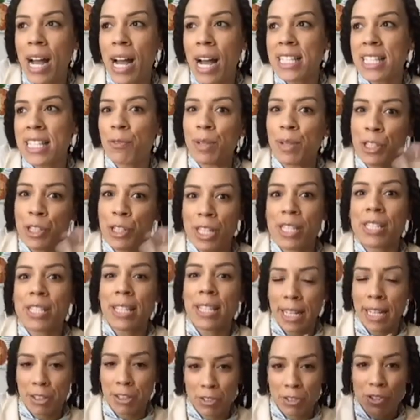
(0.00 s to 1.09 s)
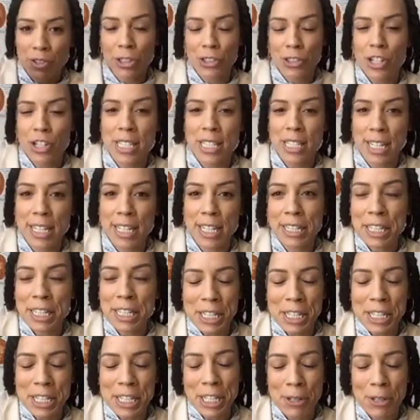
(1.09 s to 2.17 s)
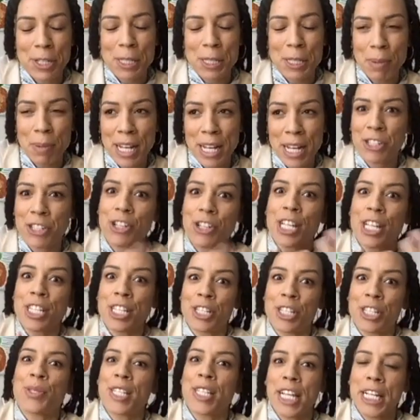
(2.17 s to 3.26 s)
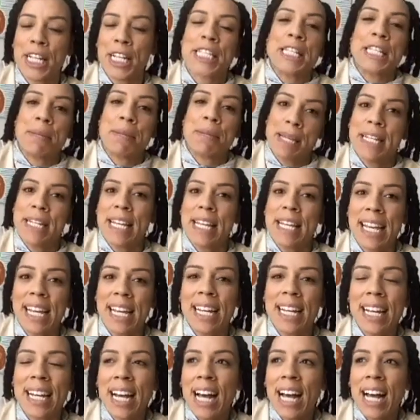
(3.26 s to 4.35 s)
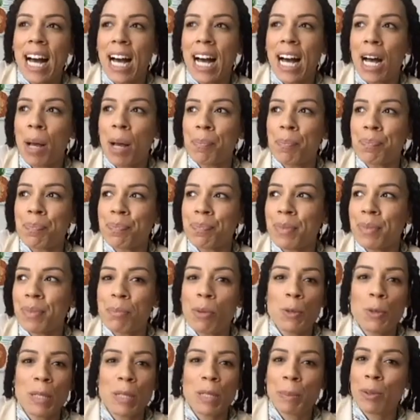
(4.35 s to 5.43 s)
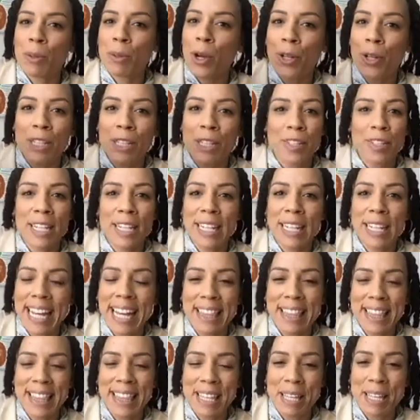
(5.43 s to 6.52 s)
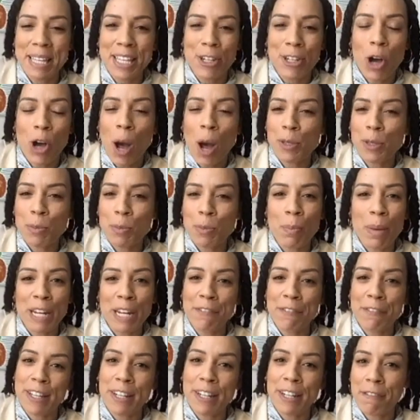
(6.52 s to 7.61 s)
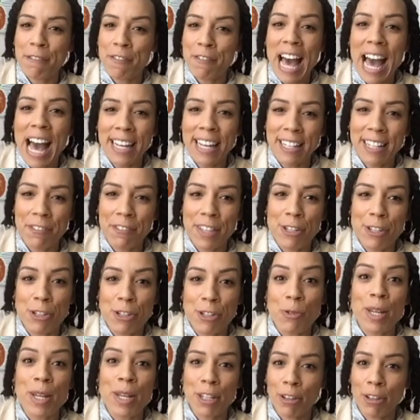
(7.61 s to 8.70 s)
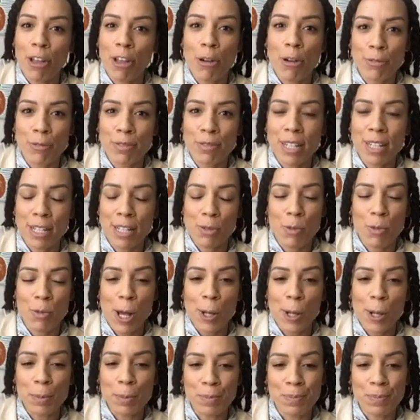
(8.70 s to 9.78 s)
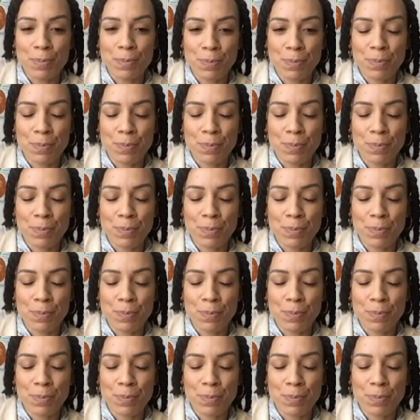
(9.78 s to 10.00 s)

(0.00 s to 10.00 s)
Whereas if we just, like Dr. Jessica, expressed, just using CBD, and most people aren't even going to get the, optimal benefit of that if they do it alone as well.